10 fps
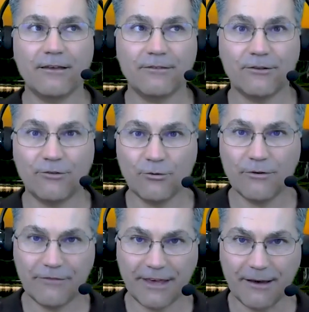the two
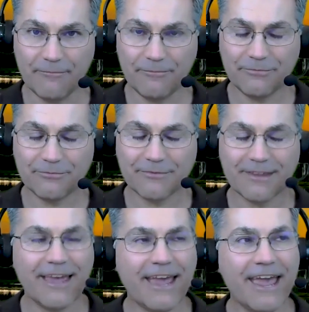of them
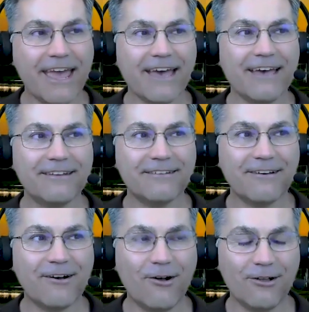and
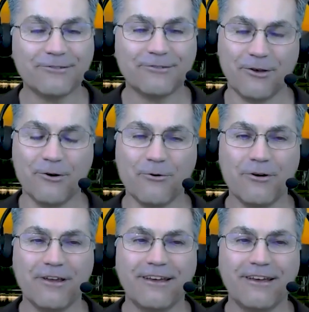also